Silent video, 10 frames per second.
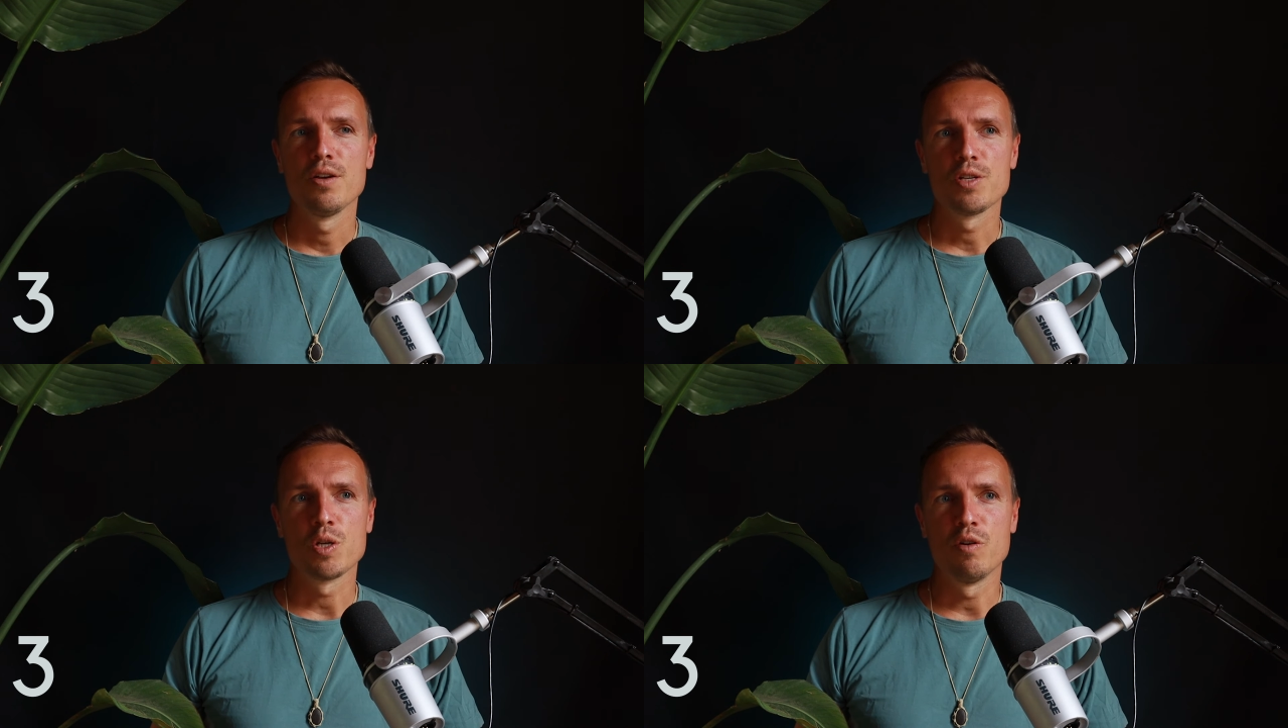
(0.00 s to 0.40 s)

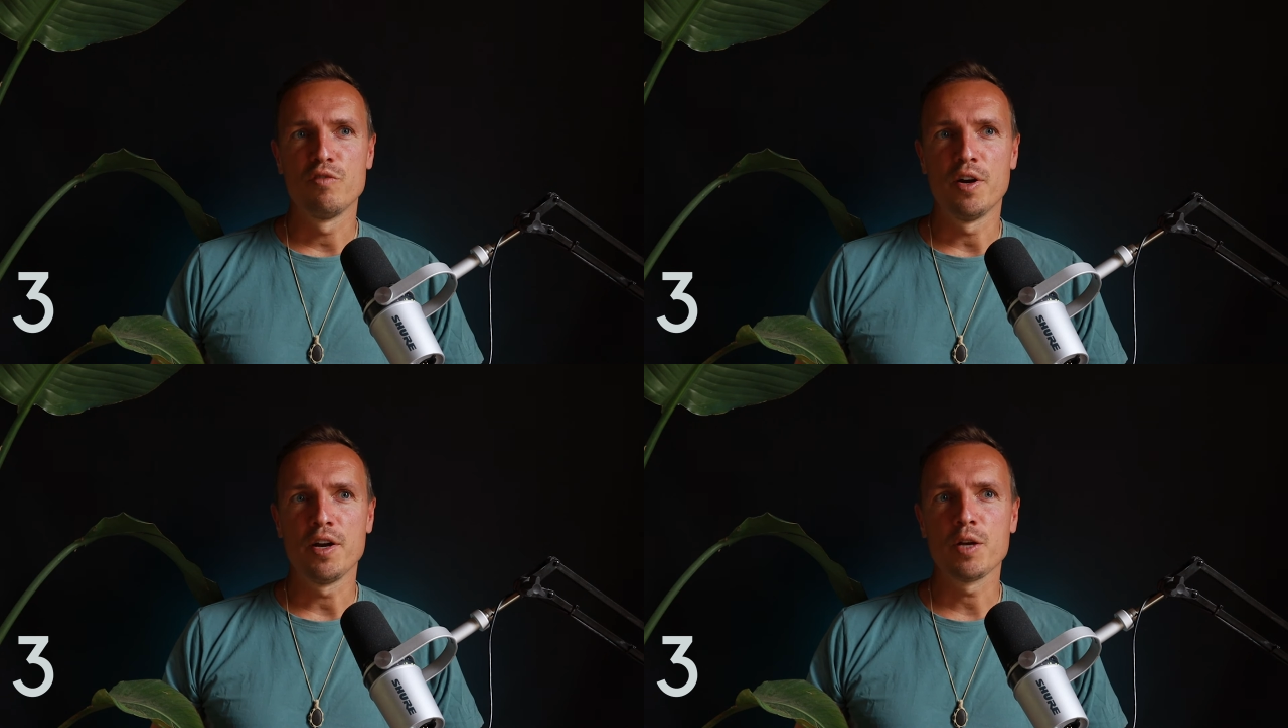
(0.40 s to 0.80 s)
So a
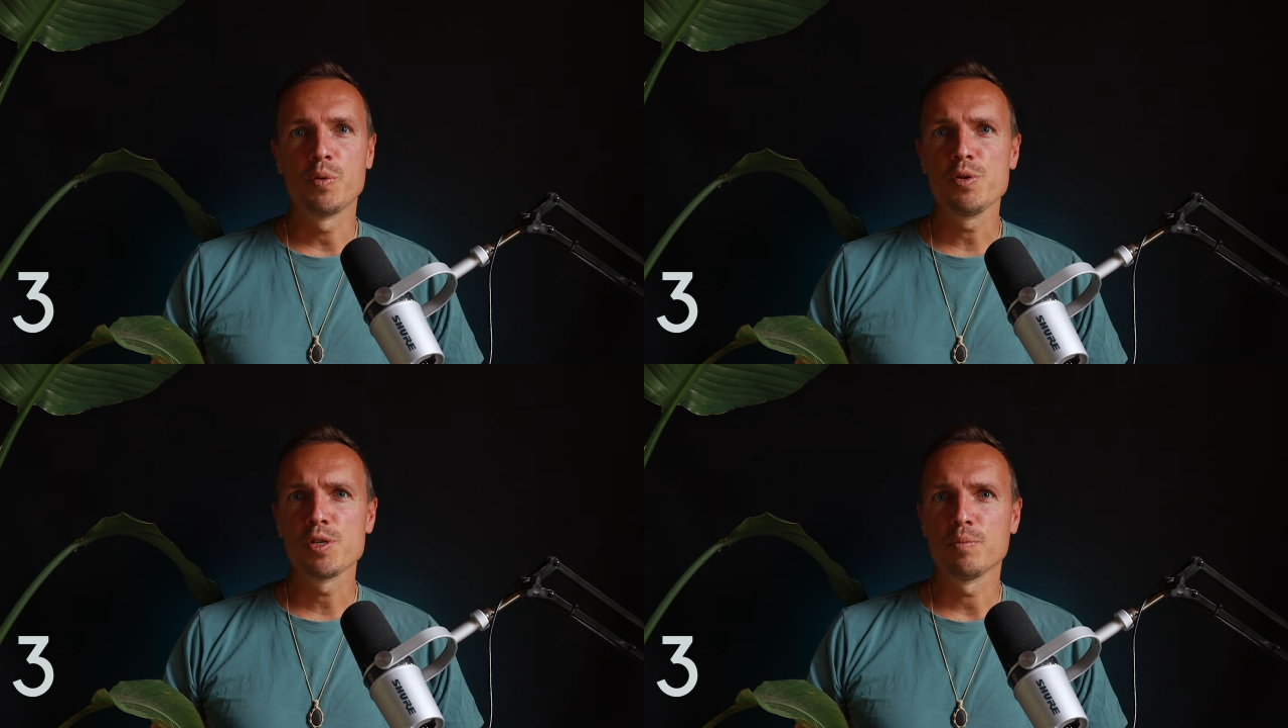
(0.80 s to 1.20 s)
very
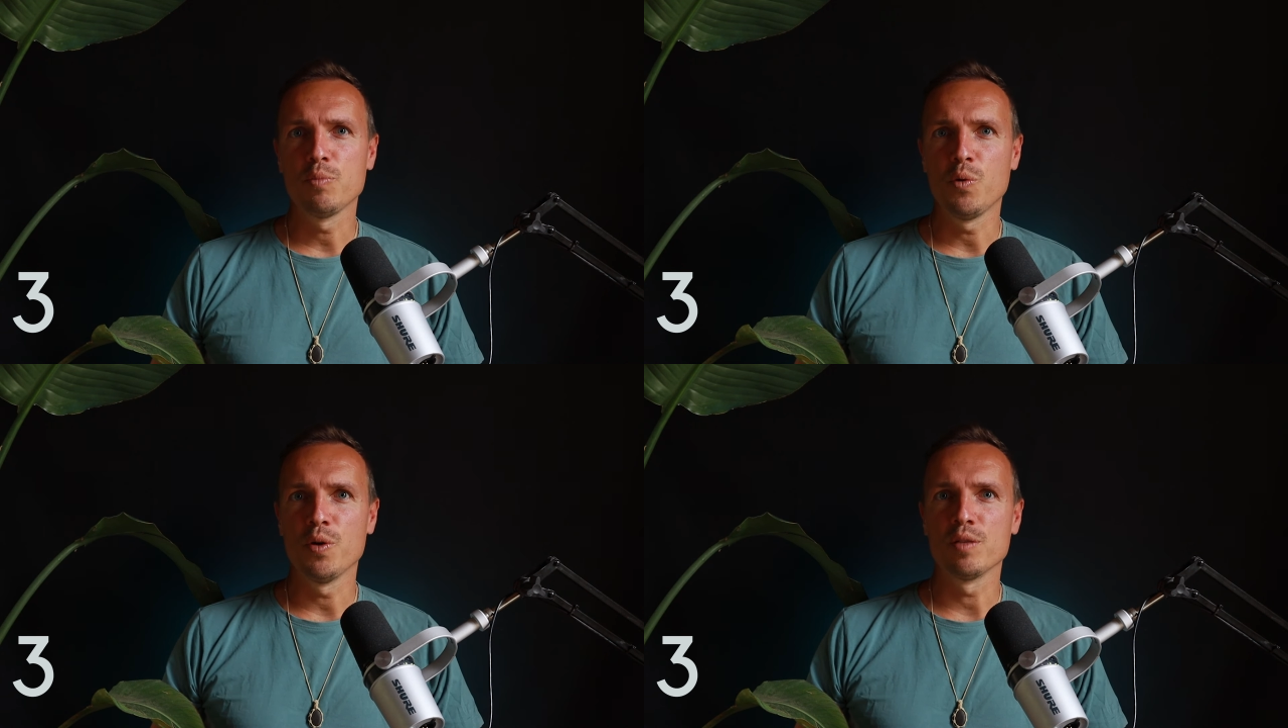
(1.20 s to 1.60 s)
crucial
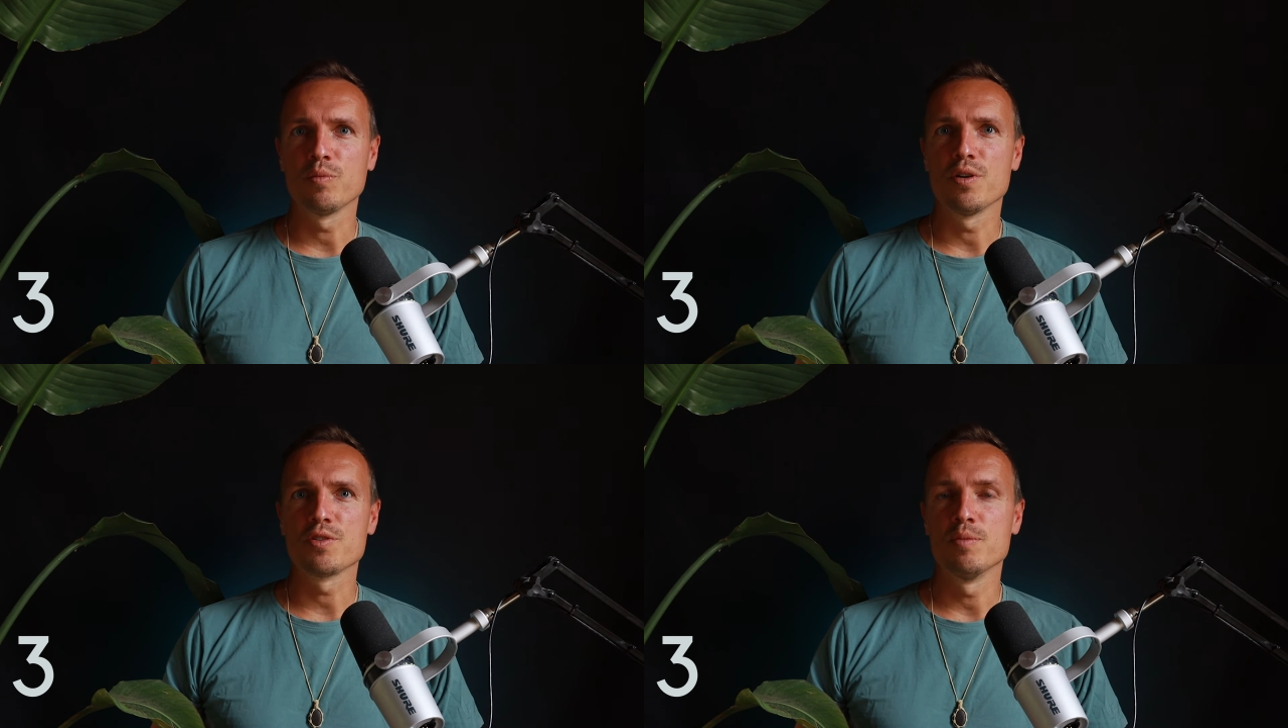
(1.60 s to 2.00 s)
point
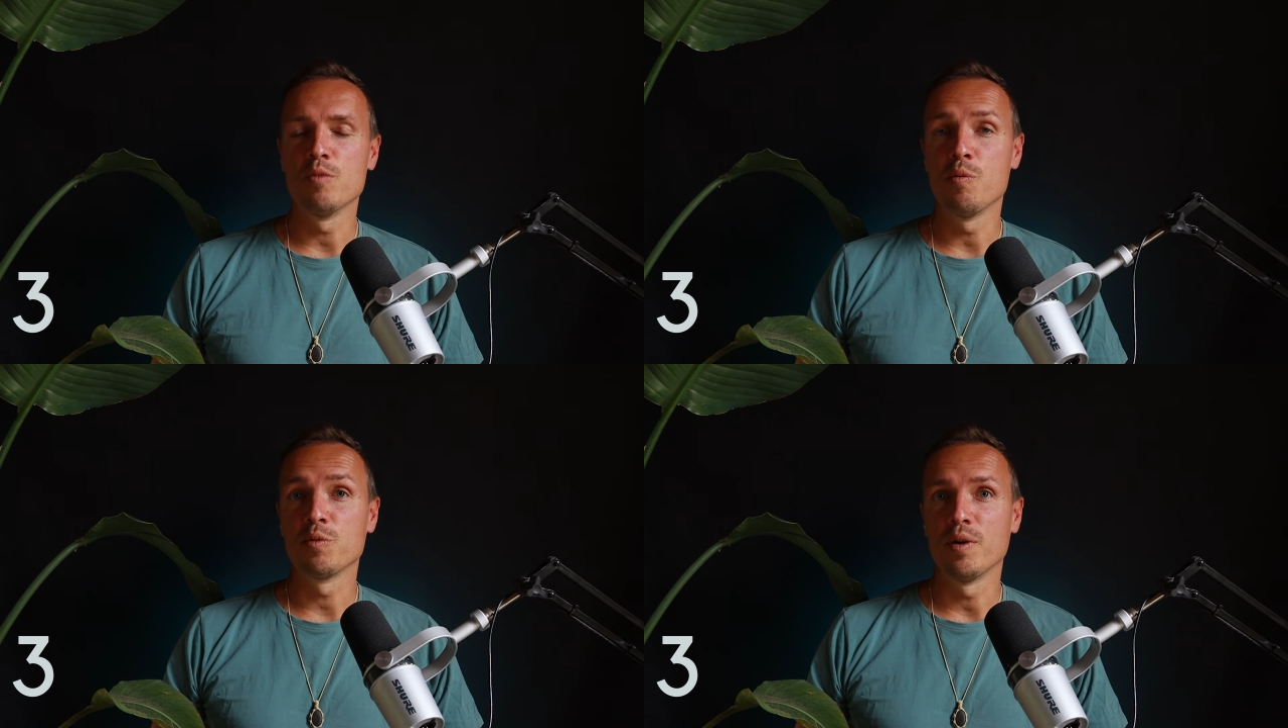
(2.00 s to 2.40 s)
was the
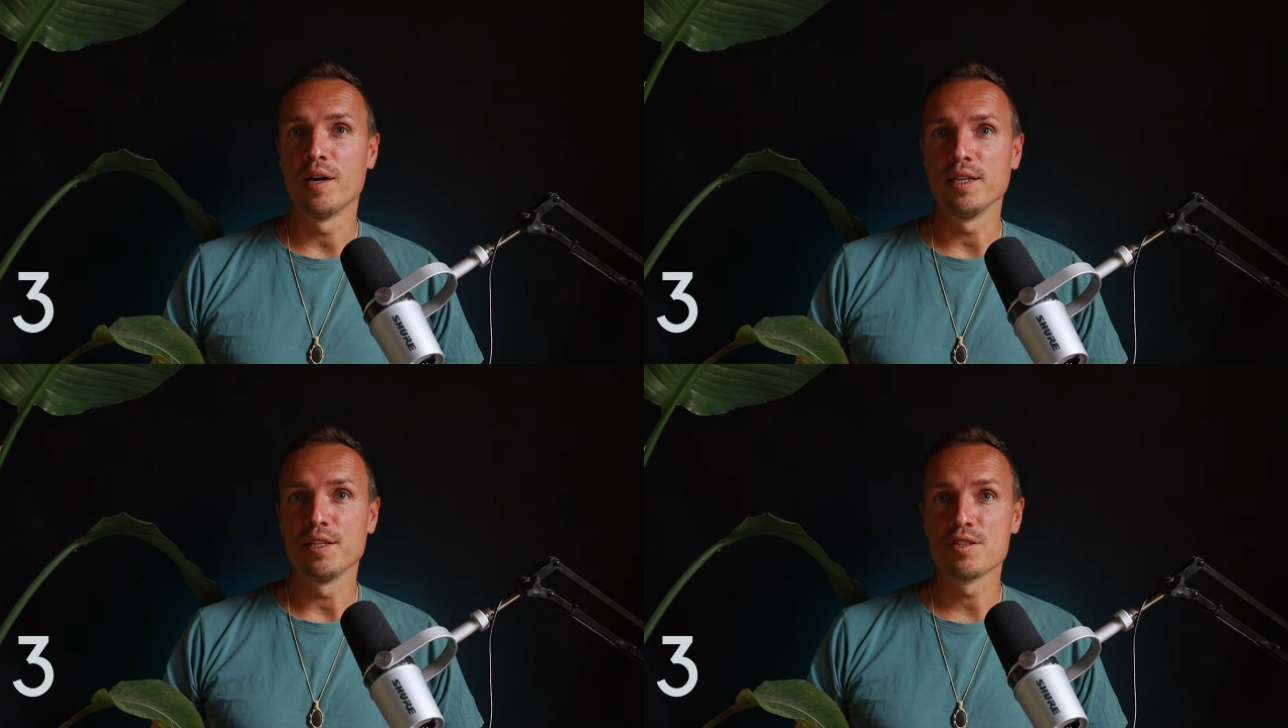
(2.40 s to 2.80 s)
moment where
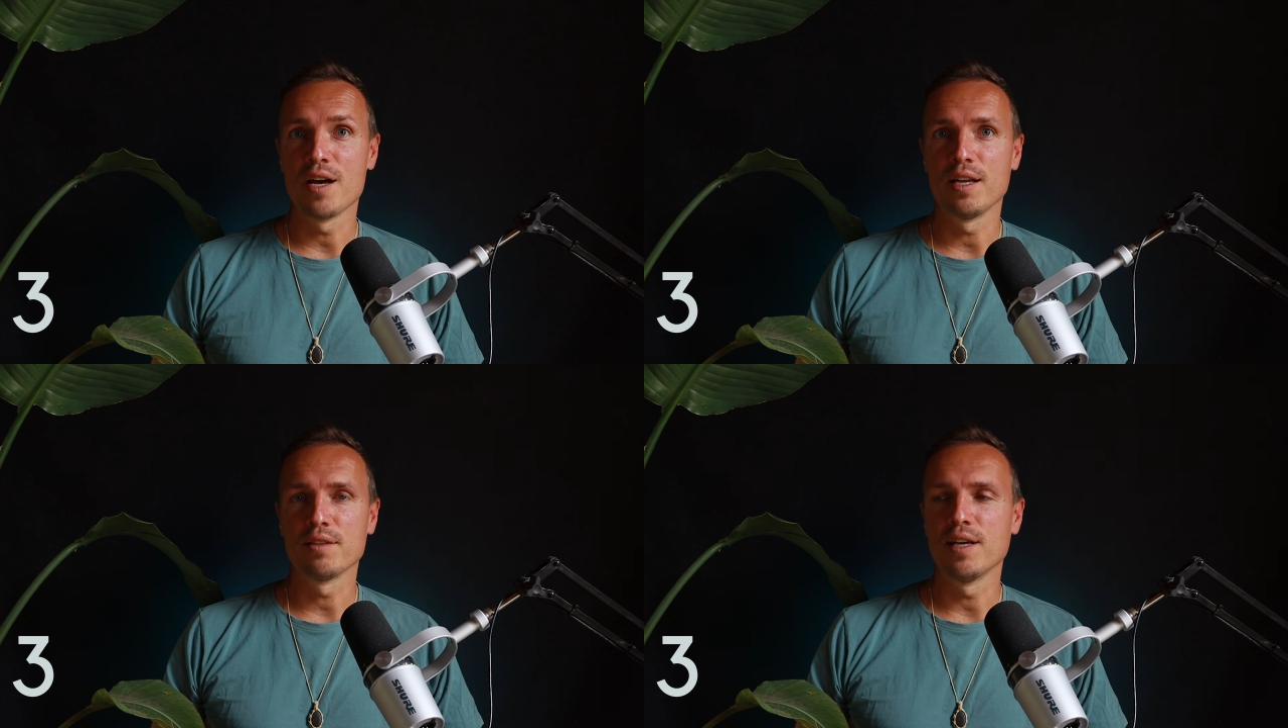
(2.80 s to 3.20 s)
I
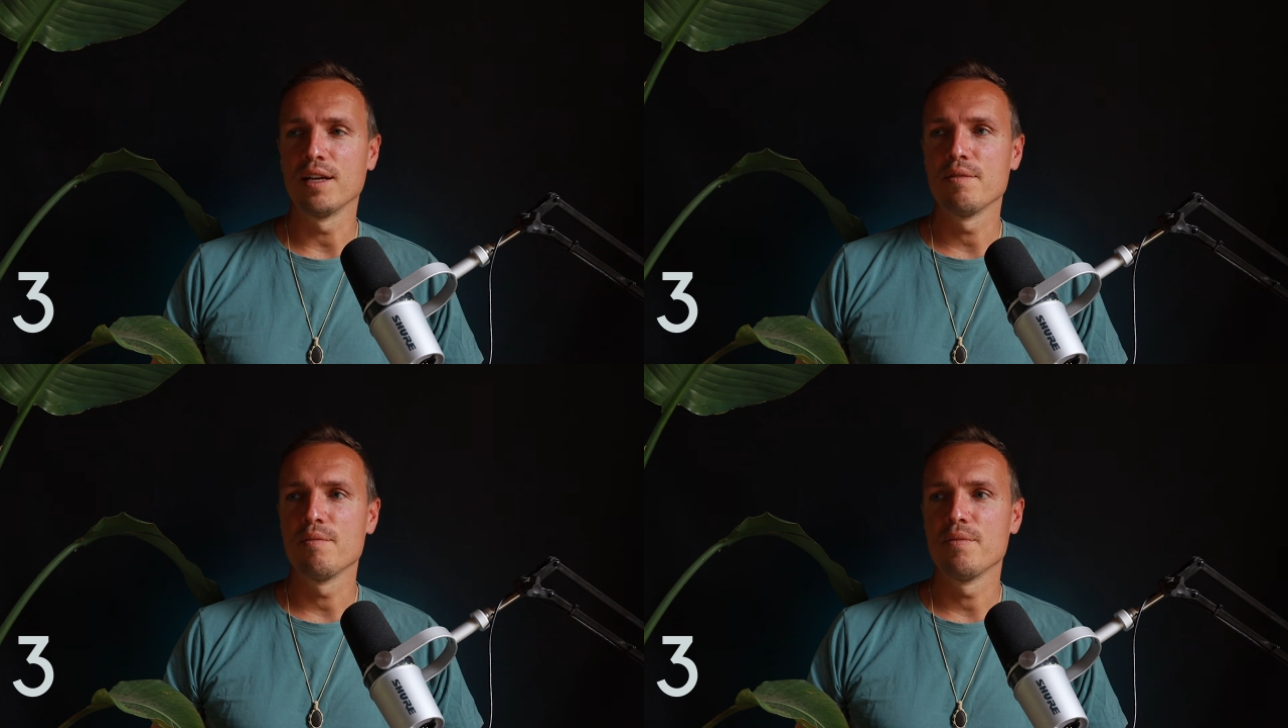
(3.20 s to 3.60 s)
decided that